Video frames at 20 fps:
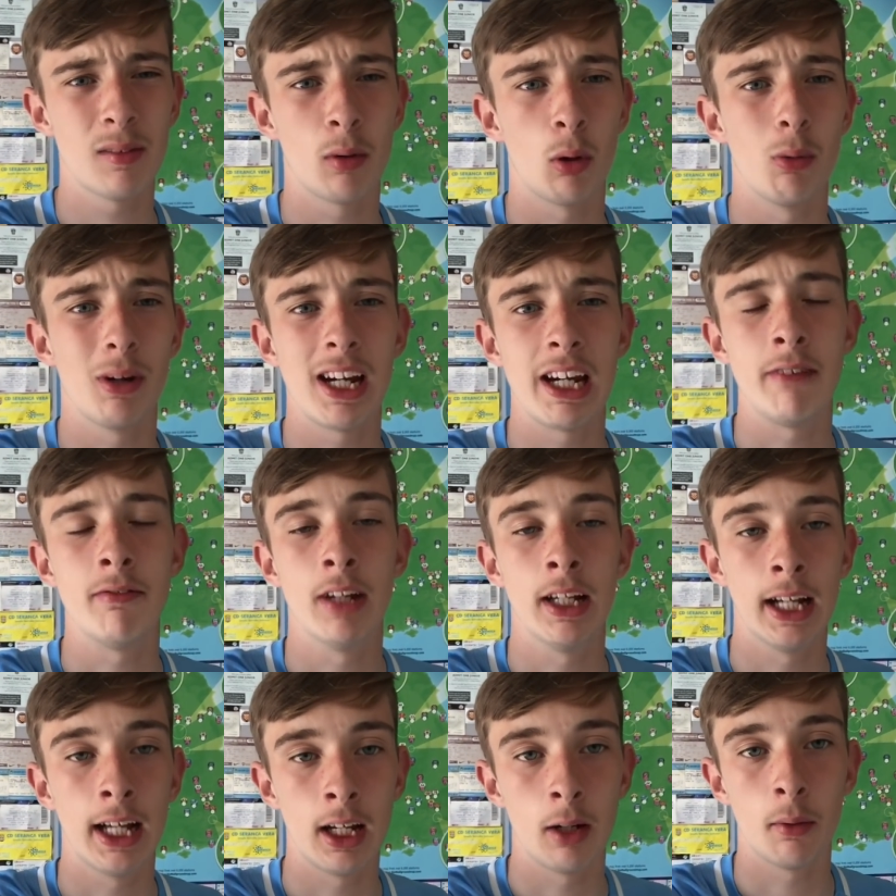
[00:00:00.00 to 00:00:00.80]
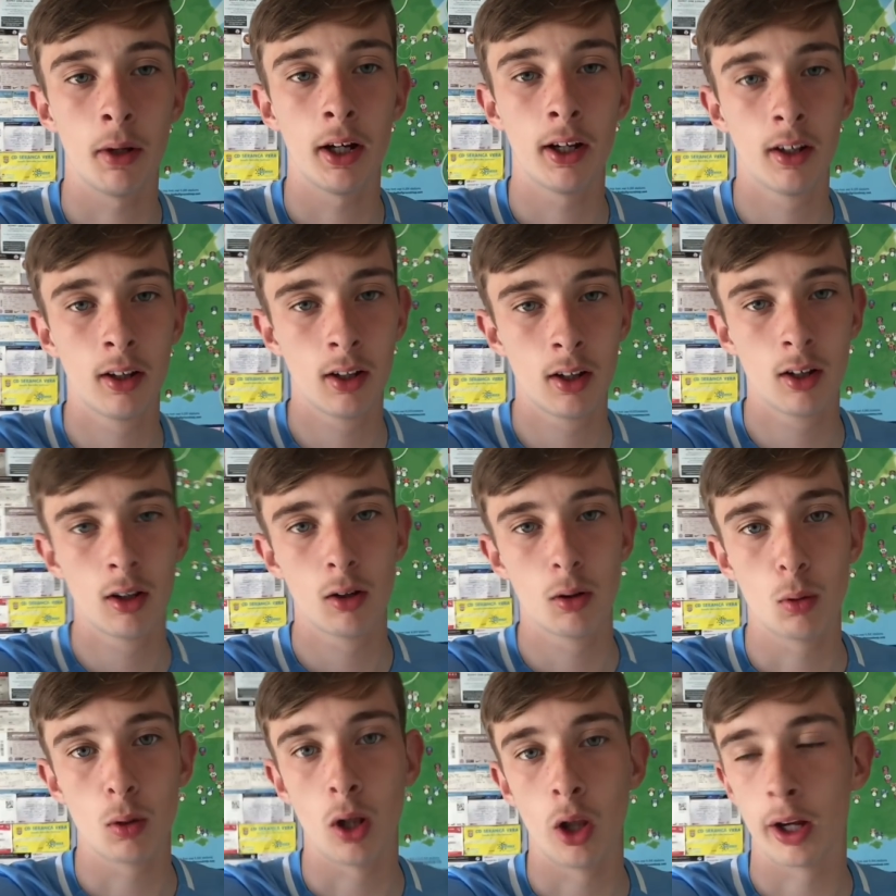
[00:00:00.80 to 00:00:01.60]
or evening. Anyway,
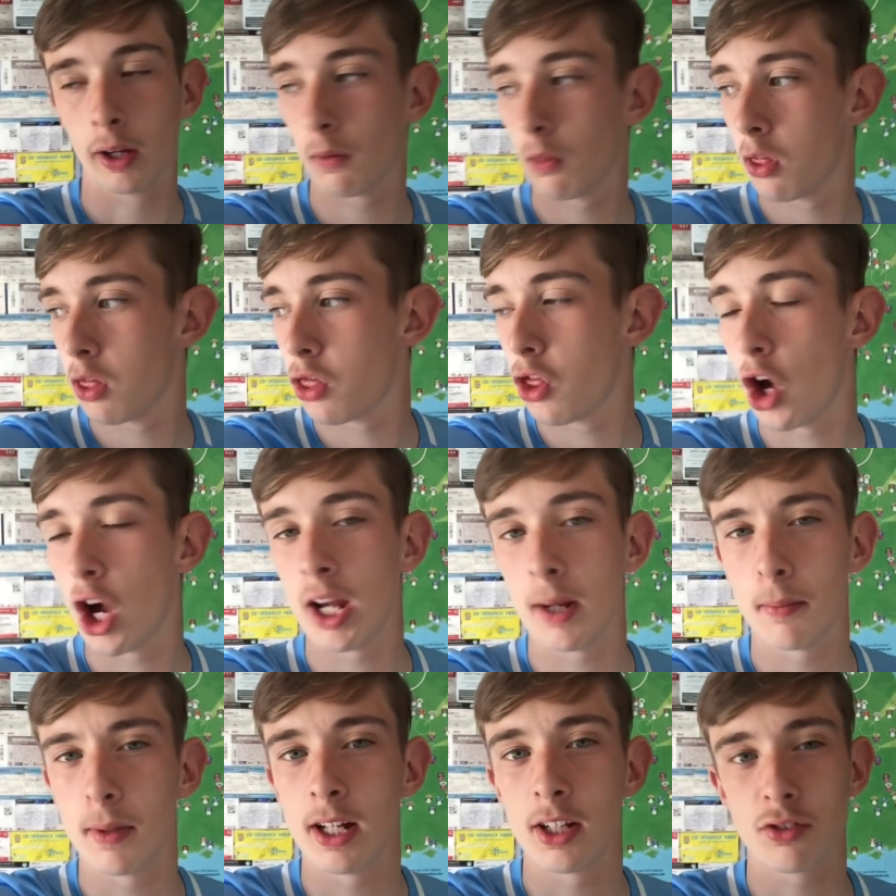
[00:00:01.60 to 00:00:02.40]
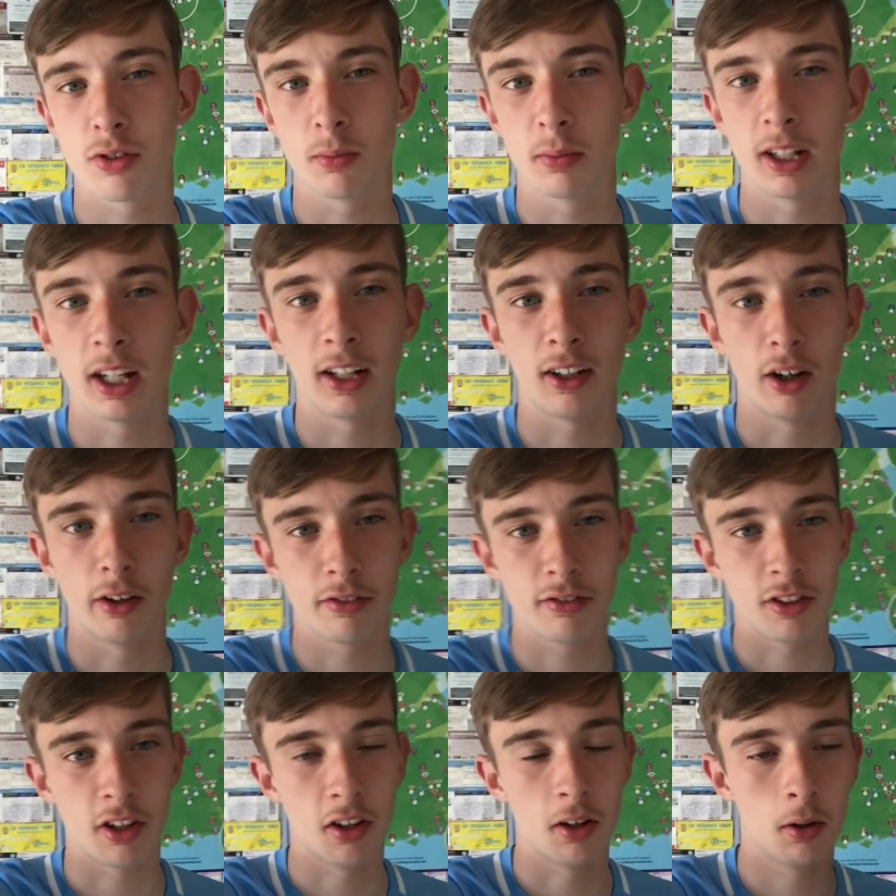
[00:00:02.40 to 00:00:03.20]
we're like 30 minutes from
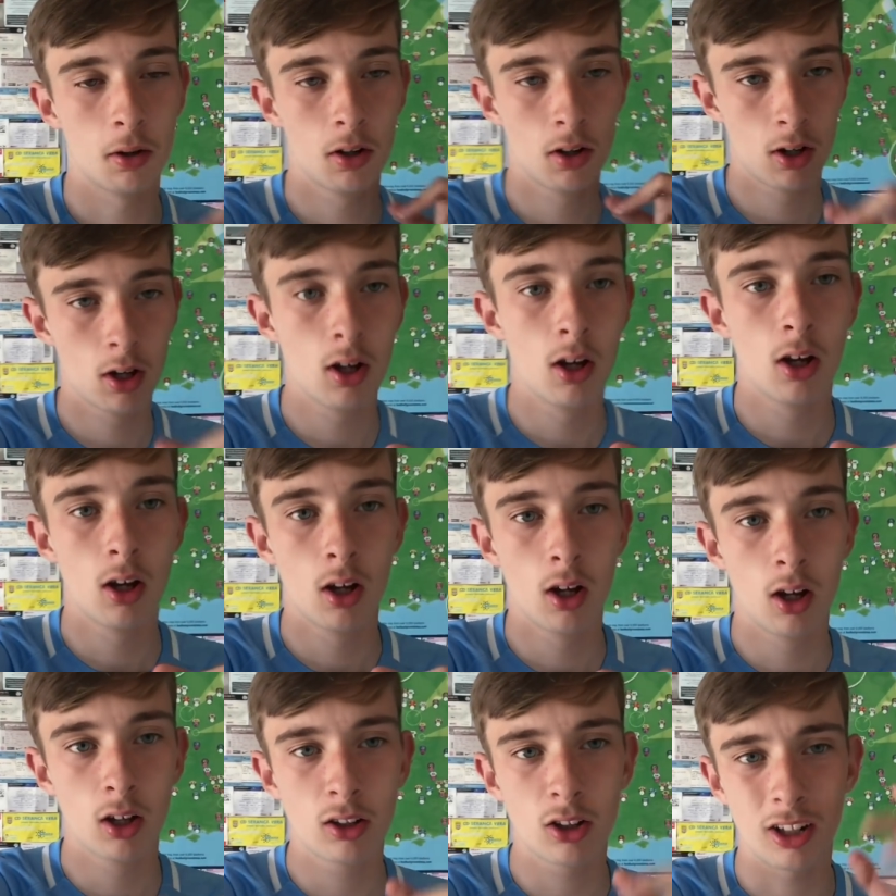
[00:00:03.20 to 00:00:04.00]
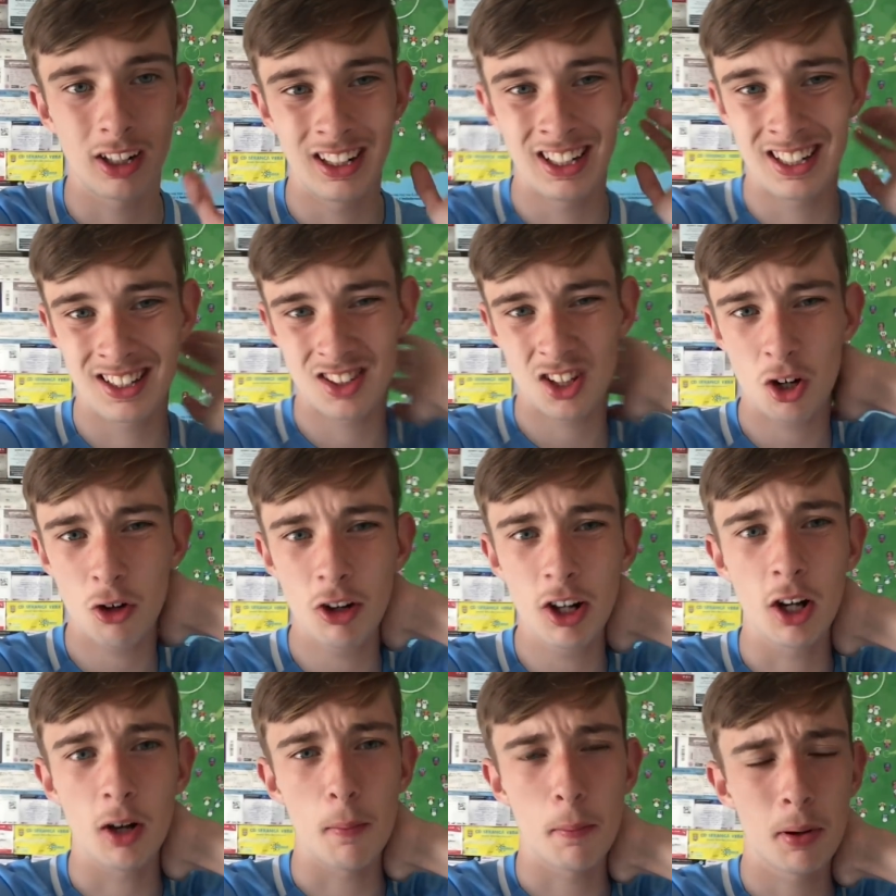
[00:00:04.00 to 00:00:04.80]
kickoff, so kind of need to
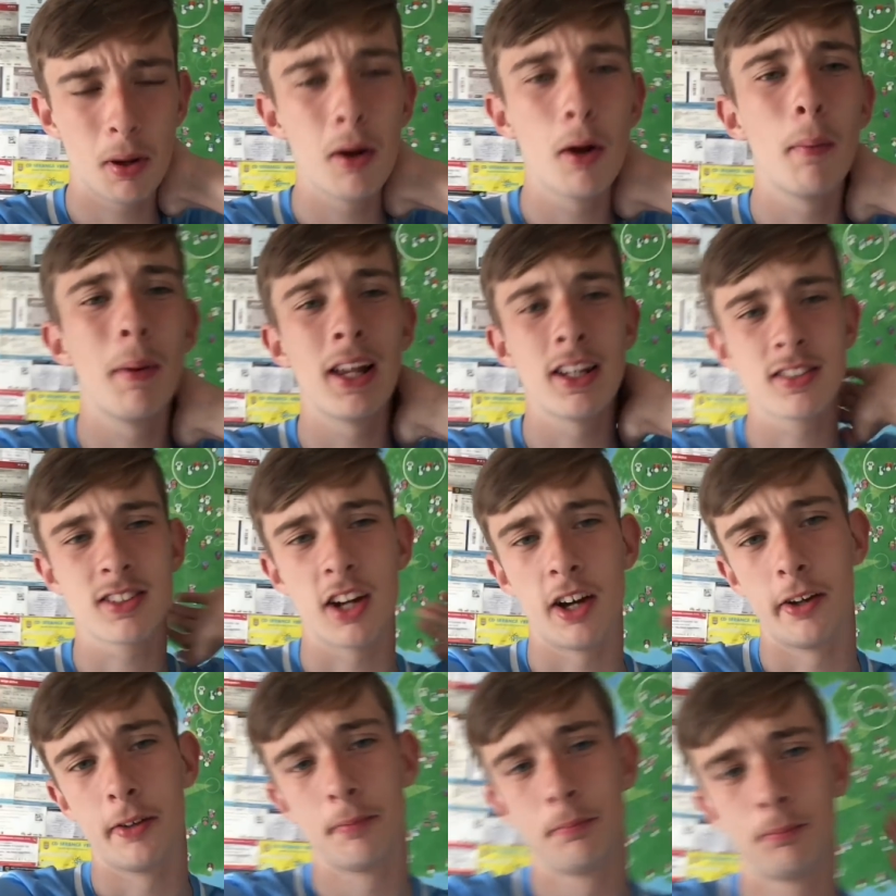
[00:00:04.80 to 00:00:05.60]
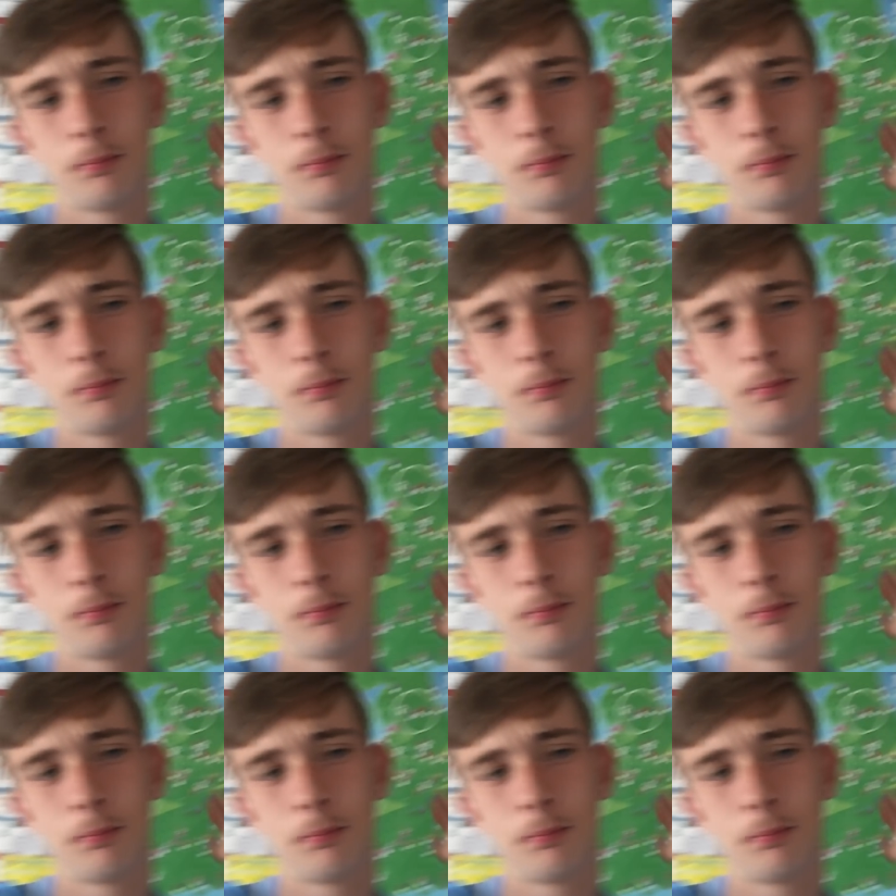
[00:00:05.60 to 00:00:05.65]
hurry up, but let's go.